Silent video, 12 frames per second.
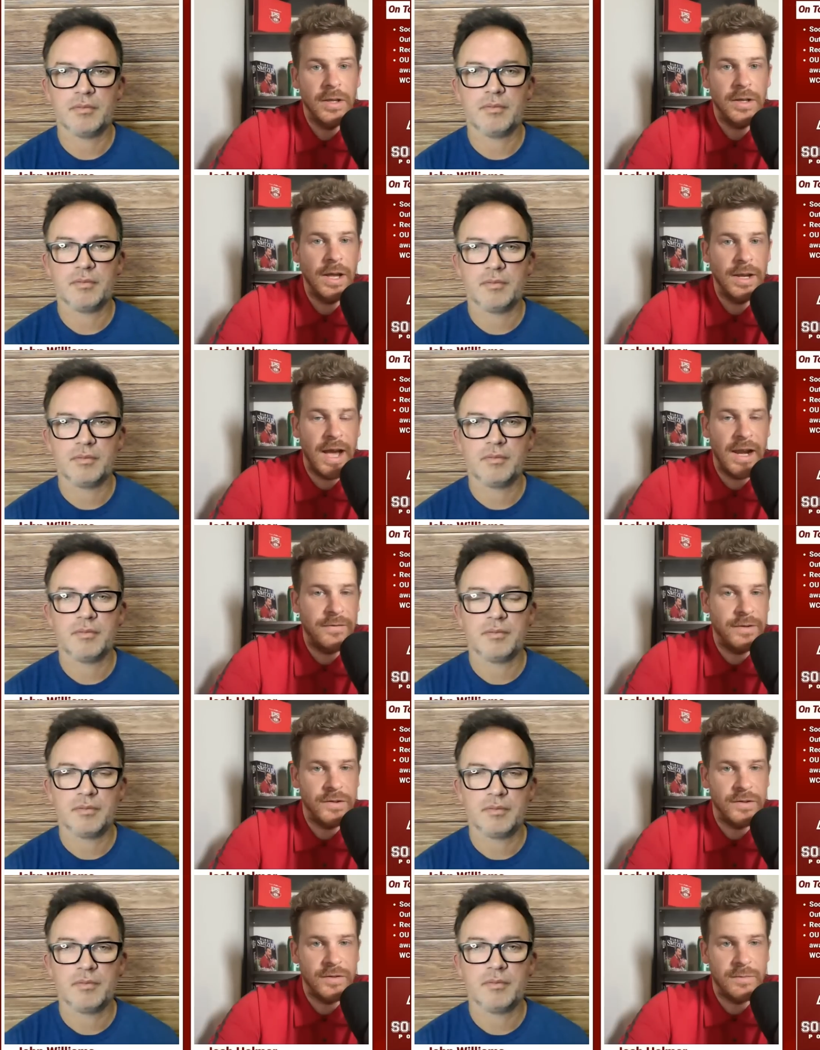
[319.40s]
Speaker 1: N- not
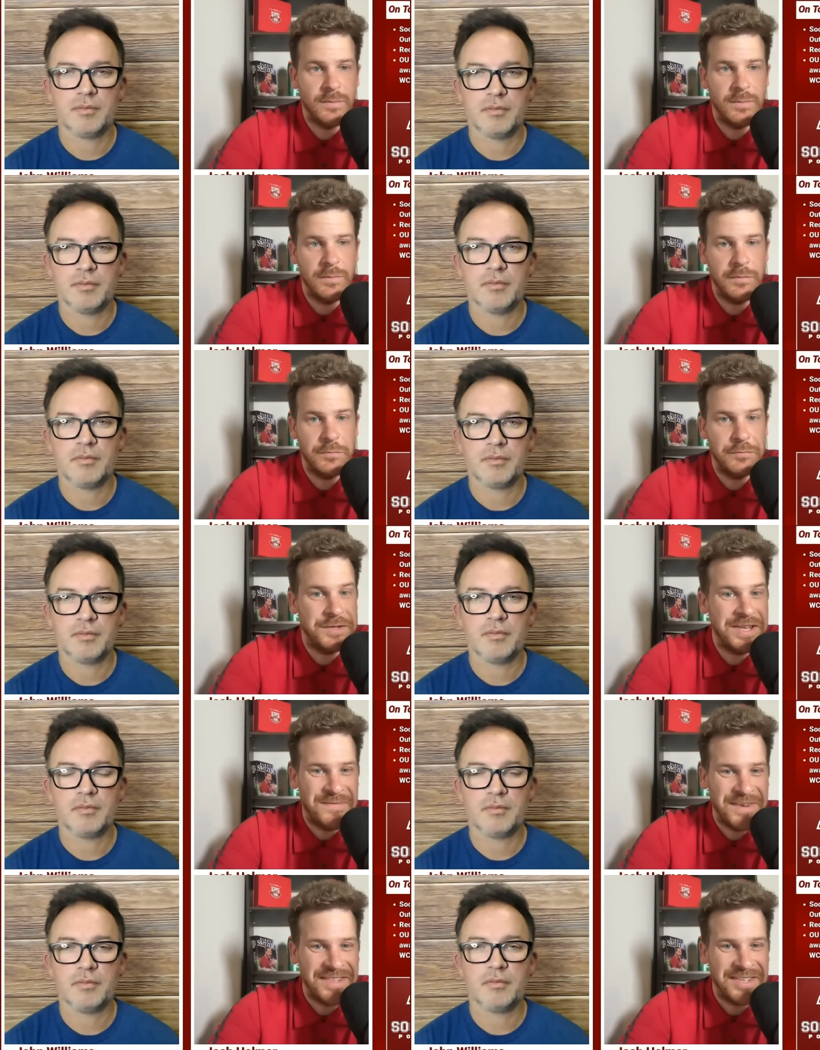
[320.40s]
even just
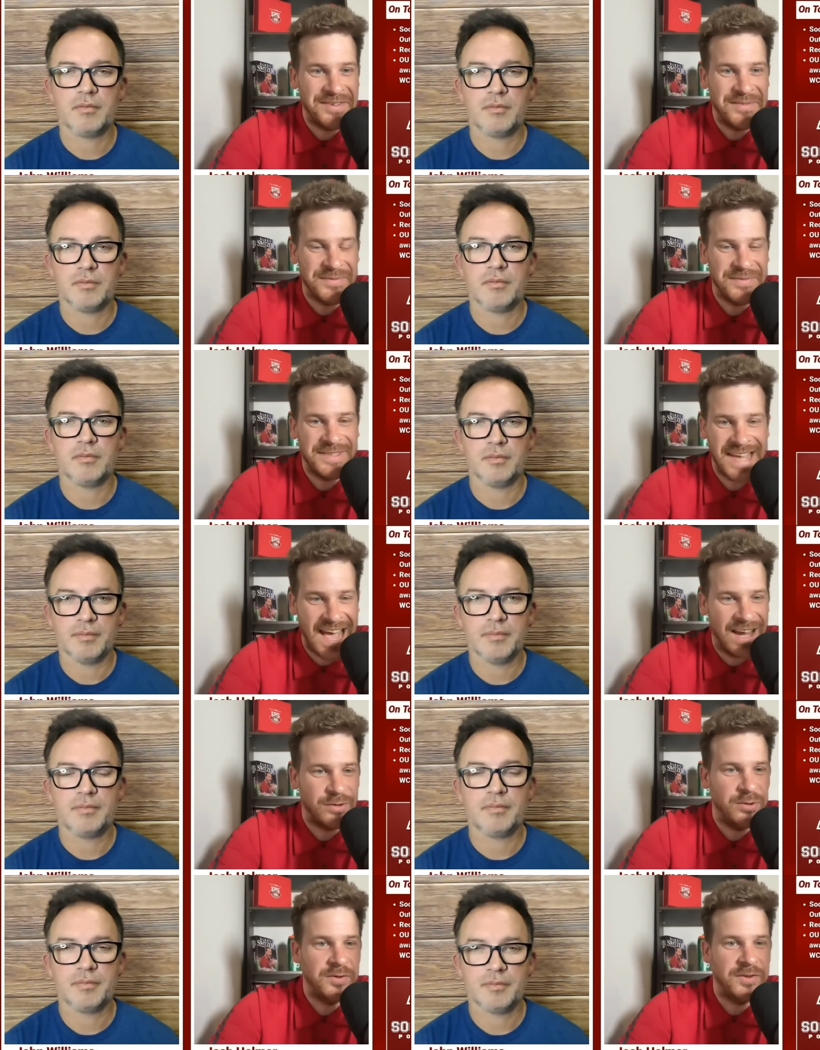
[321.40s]
defensive
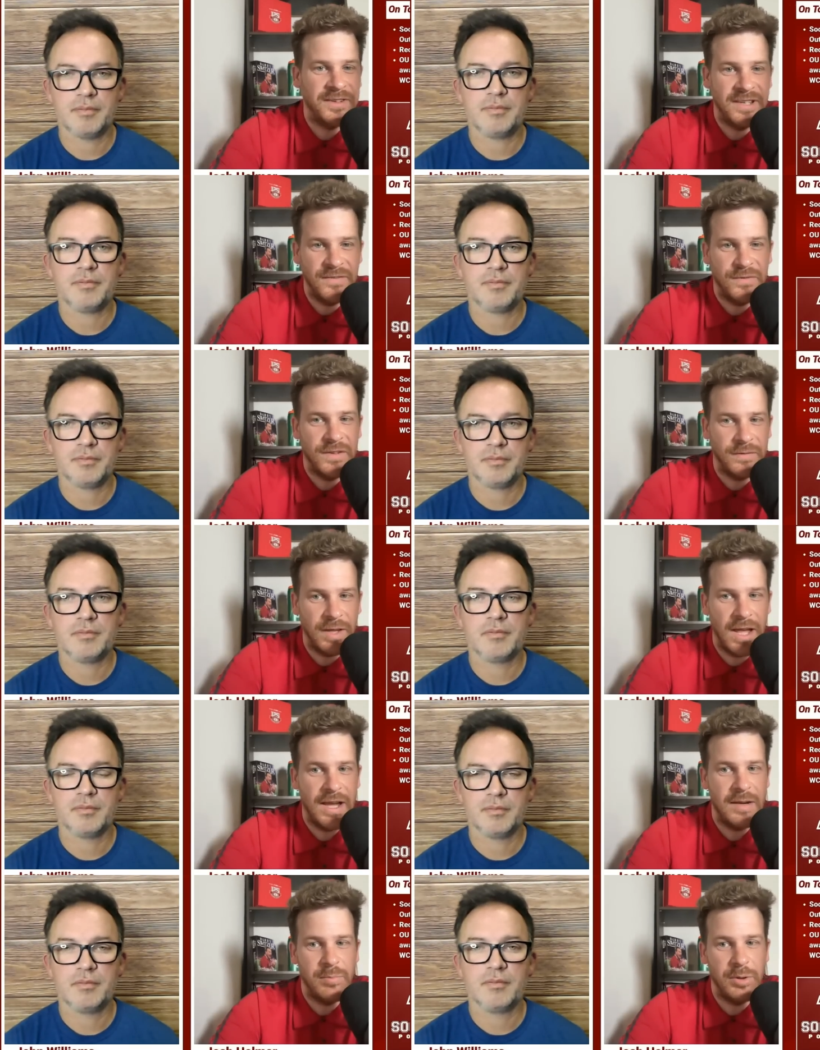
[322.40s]
tackles and defensive
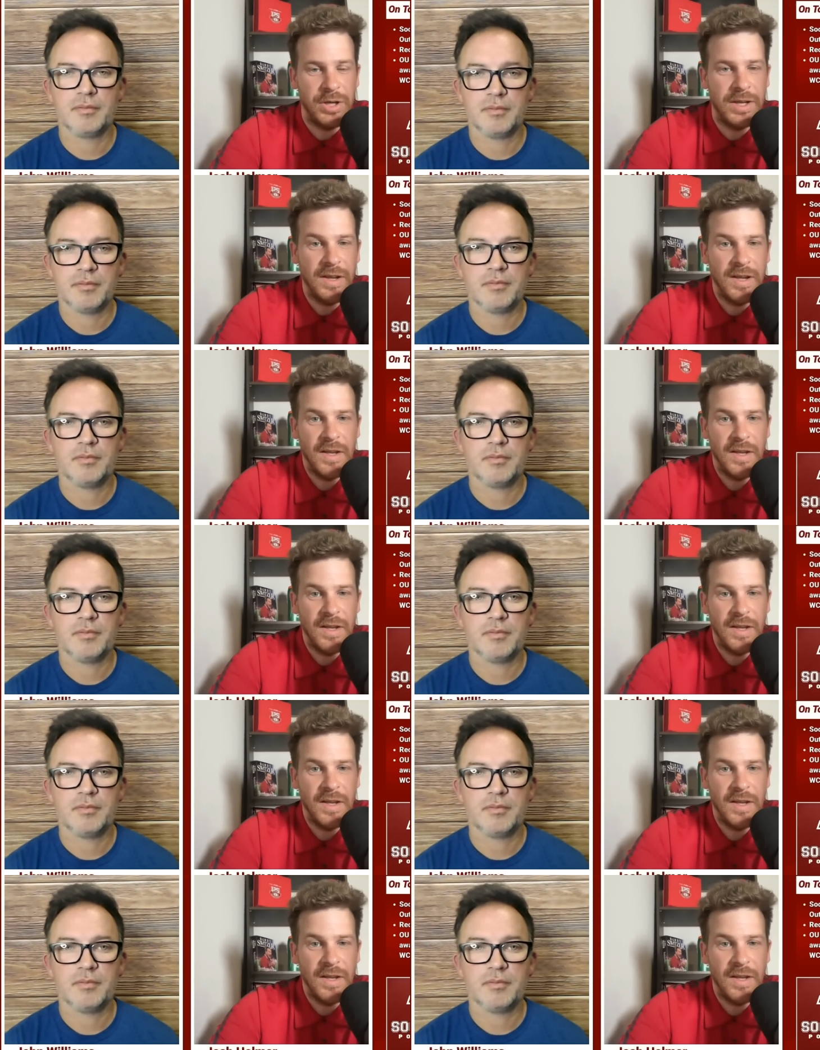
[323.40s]
line, but